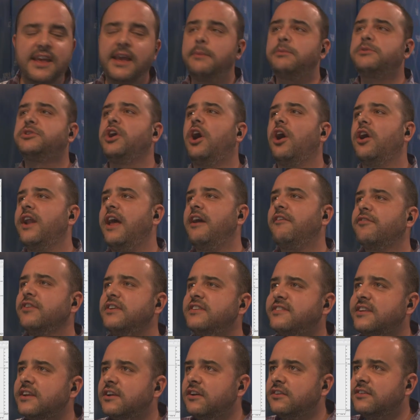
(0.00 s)
chart every
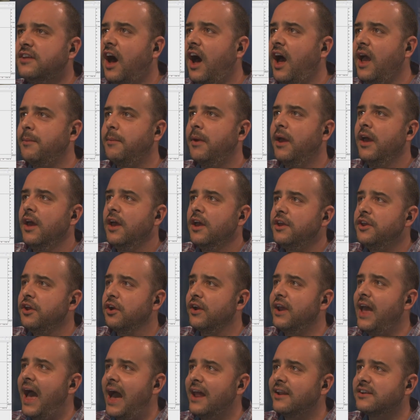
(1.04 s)
single time.
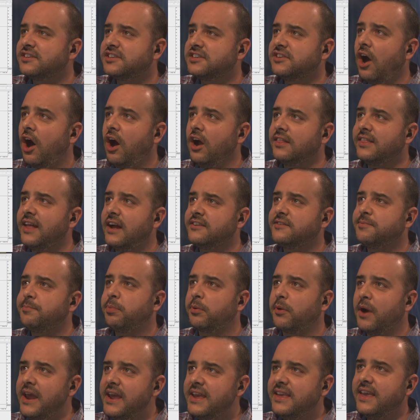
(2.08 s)
You're at a stock that's
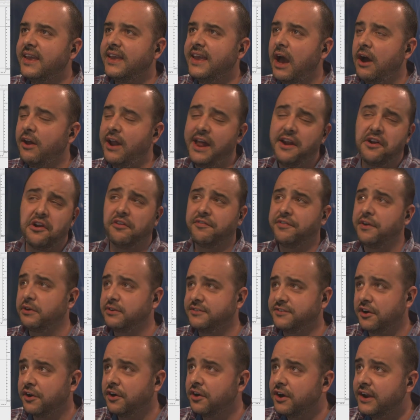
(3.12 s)
breaking out. I don't know if there
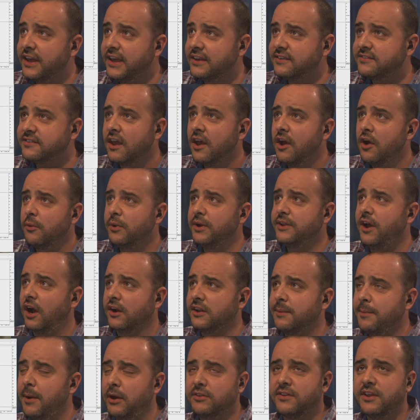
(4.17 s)
was earnings. We
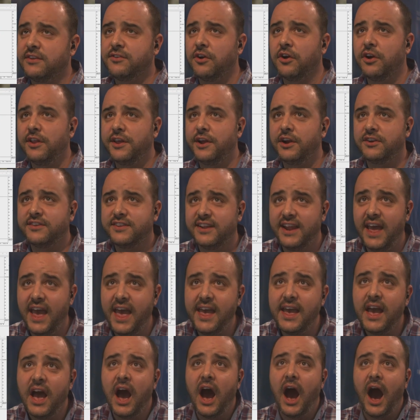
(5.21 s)
talked about this earlier
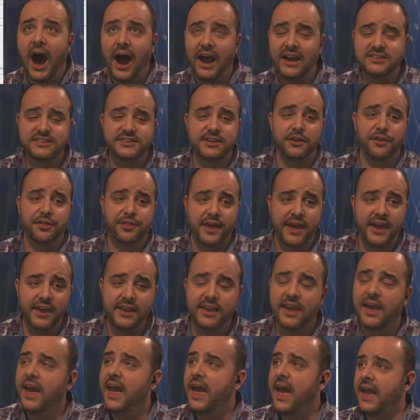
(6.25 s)
today. I still
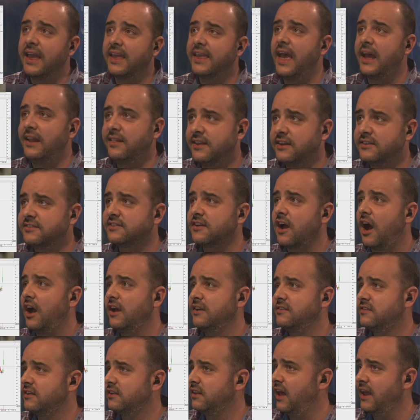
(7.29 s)
think, and get this,
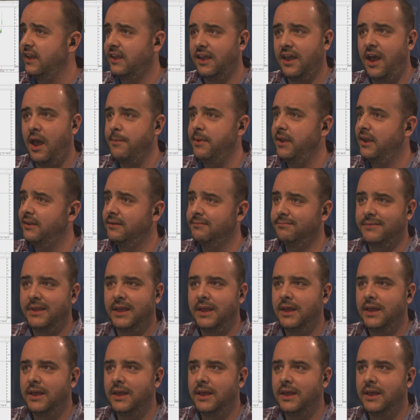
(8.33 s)
guys, like, I mean,